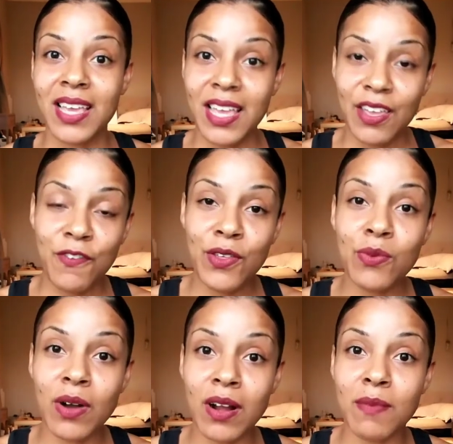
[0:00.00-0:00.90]
If
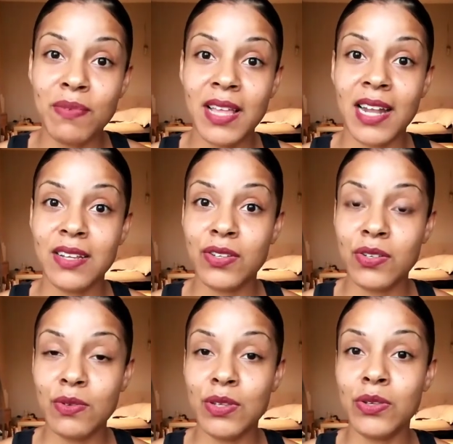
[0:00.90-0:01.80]
you are planning
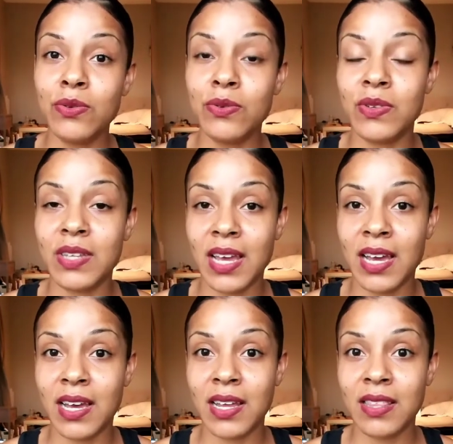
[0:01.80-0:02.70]
to use
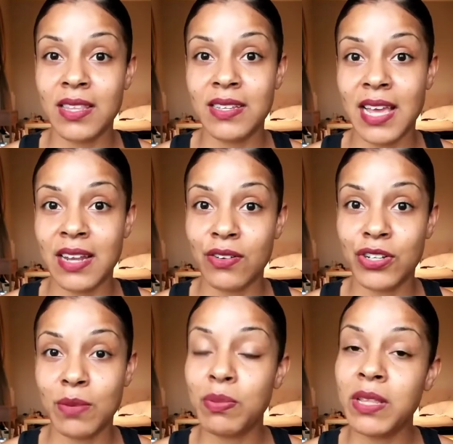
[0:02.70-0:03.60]
this
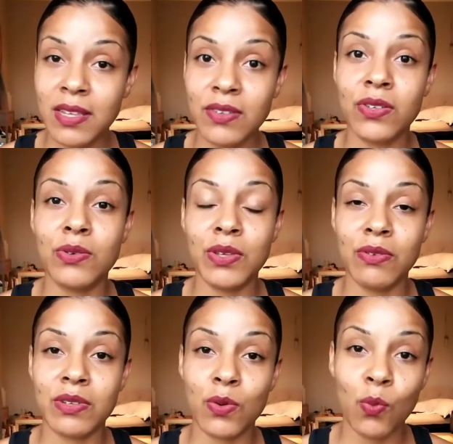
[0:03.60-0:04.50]
energy, please do
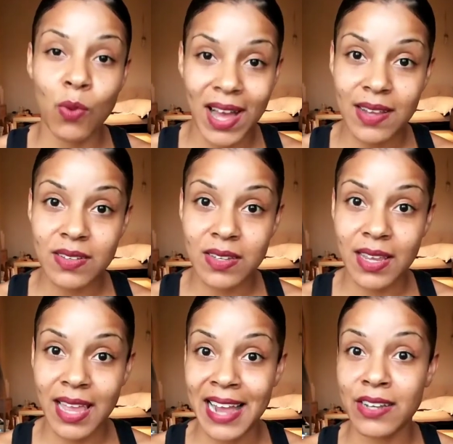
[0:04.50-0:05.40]
use it
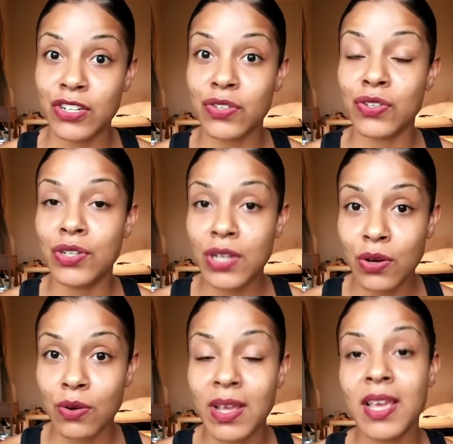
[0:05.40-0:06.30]
wisely, and just
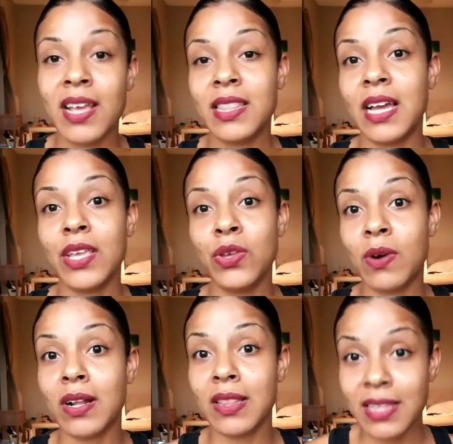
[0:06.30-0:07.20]
know that you
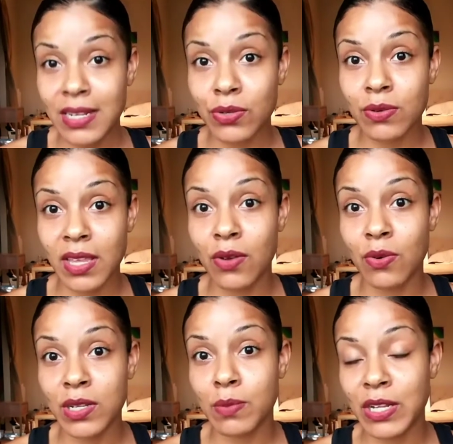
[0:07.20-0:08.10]
are literally
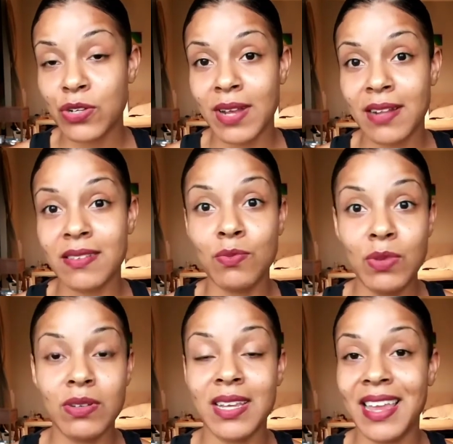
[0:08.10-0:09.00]
going to be
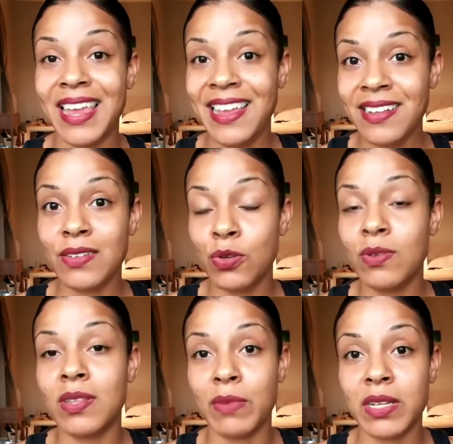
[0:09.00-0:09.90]
transmuting
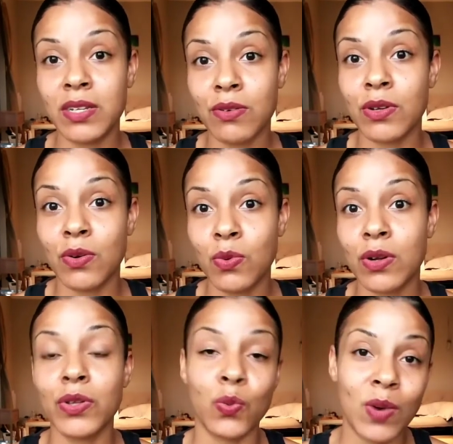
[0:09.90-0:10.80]
into the material
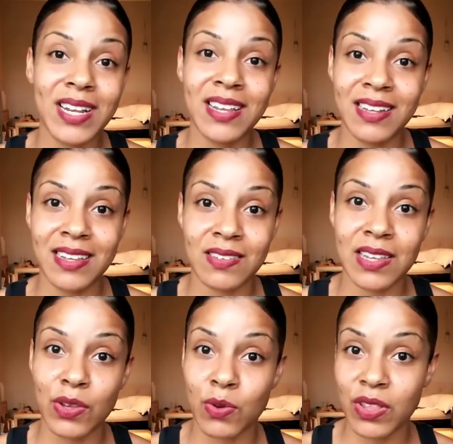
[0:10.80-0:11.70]
world what it is
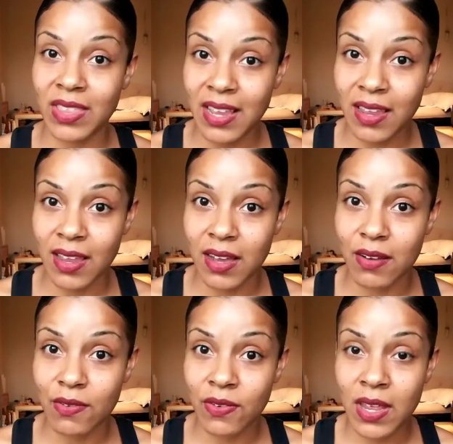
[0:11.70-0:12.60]
that you are thinking
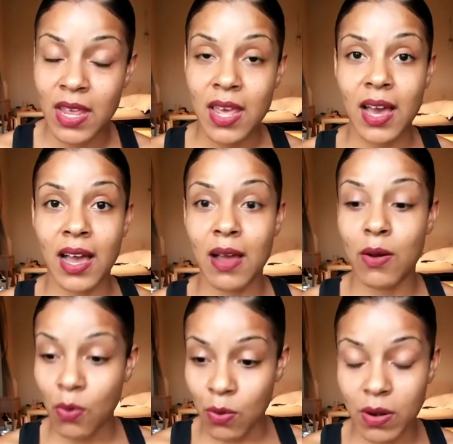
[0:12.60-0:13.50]
of
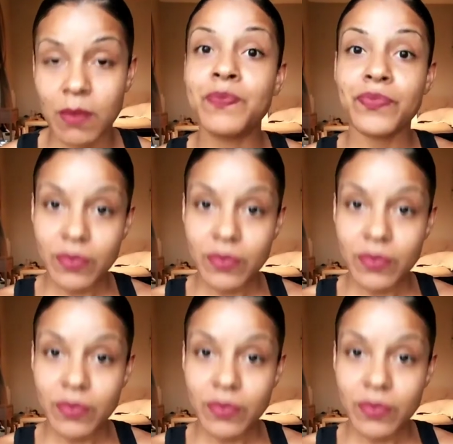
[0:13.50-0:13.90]
or